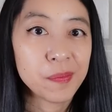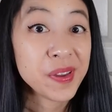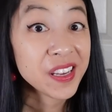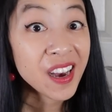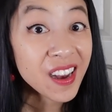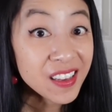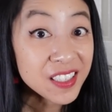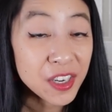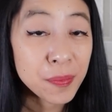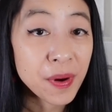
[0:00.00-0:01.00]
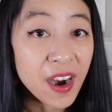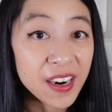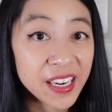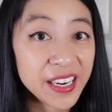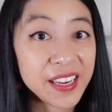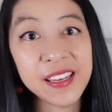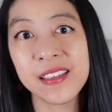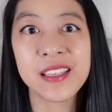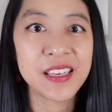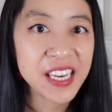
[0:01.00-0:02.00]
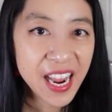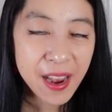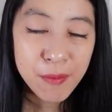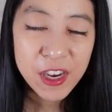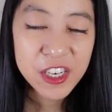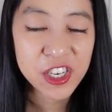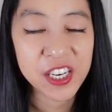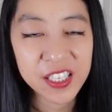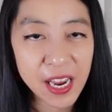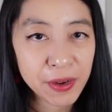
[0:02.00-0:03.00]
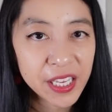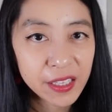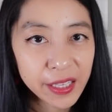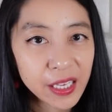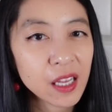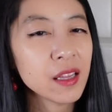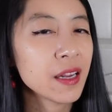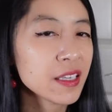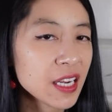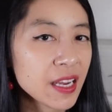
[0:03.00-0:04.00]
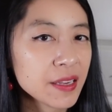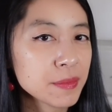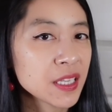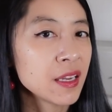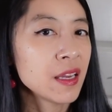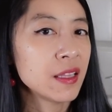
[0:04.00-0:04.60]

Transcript: Because their body is damaged and is now healing, a lot of times